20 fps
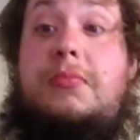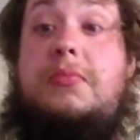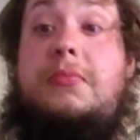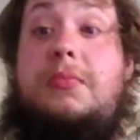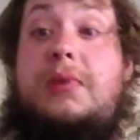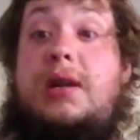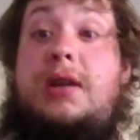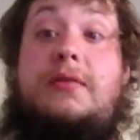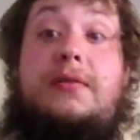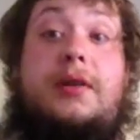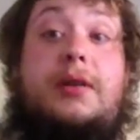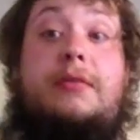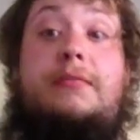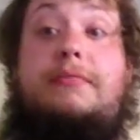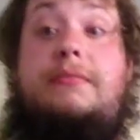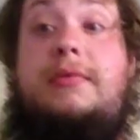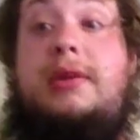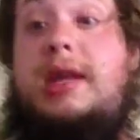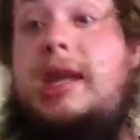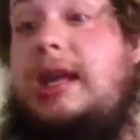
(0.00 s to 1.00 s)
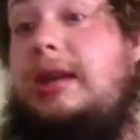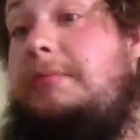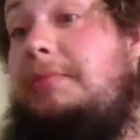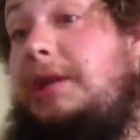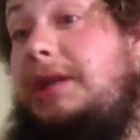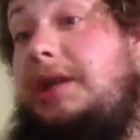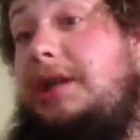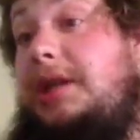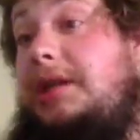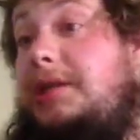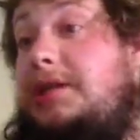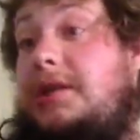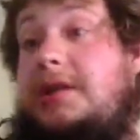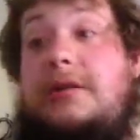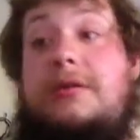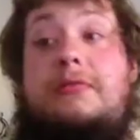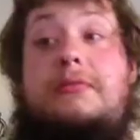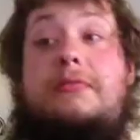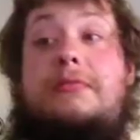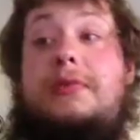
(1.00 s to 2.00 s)
whatever game you need
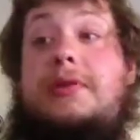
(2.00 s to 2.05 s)
to.